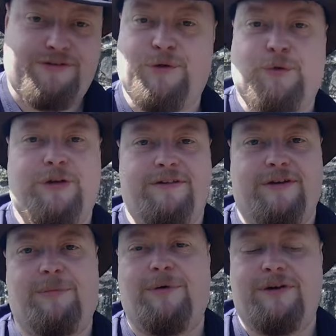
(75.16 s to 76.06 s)
stored
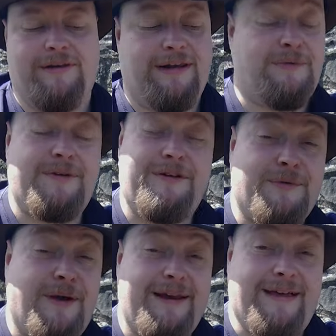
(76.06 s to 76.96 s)
inside the body of the lens, which is
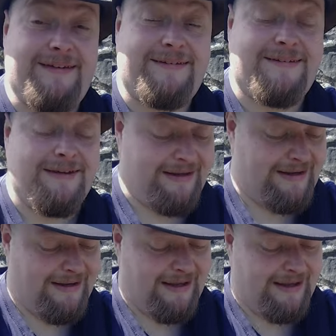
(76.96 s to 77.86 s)
quite nice.
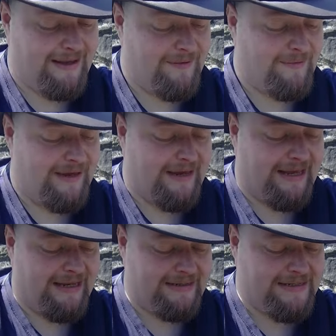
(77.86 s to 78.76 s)

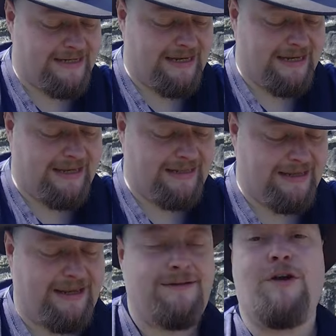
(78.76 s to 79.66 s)

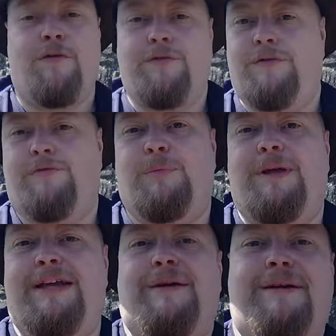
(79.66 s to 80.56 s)
It novel for
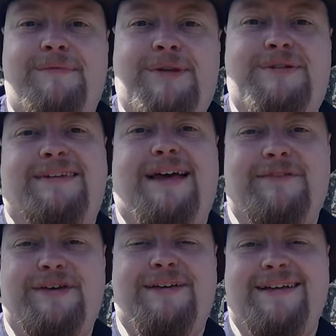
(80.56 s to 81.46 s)
me. You know, I'm used to
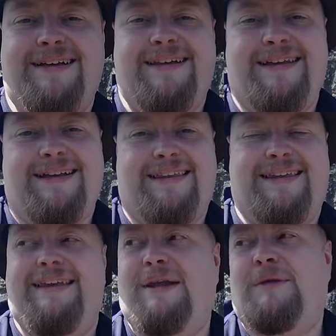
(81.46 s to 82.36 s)
having,
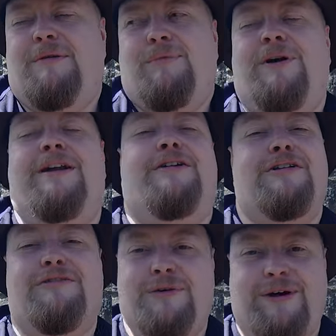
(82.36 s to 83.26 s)
you know, the
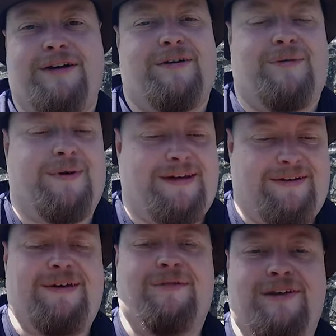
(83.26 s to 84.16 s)
100 to 400 where
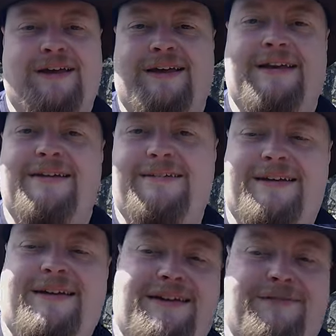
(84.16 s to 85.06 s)
you turn it and
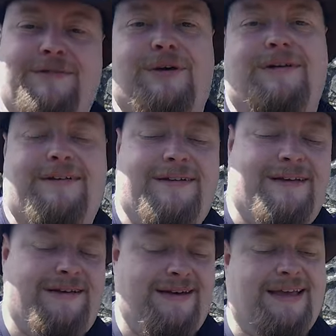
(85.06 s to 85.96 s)
suddenly you've got
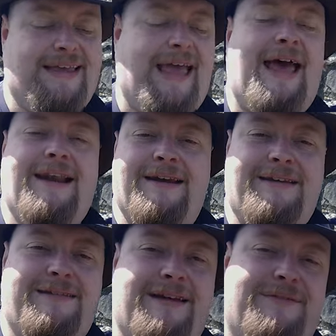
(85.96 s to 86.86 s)
a Canon
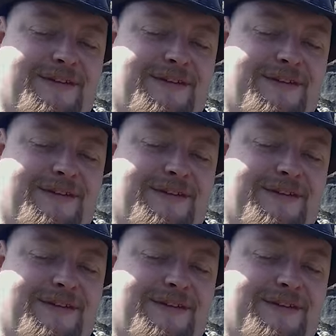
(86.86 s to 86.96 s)
instead